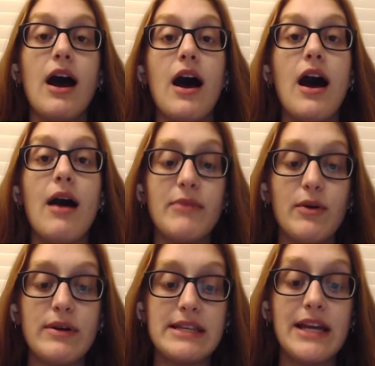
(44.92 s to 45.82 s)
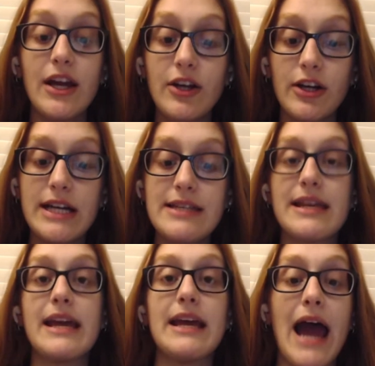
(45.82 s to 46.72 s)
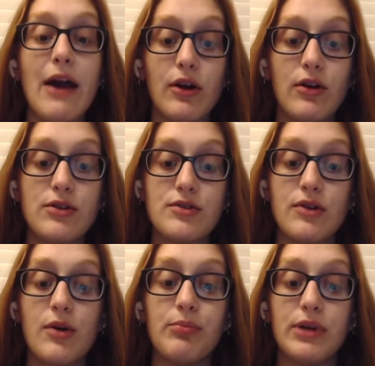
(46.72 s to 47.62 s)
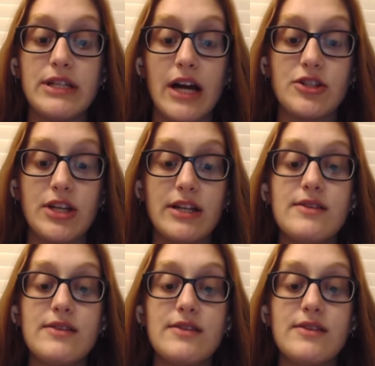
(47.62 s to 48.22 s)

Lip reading: There was an increase in agricultural production,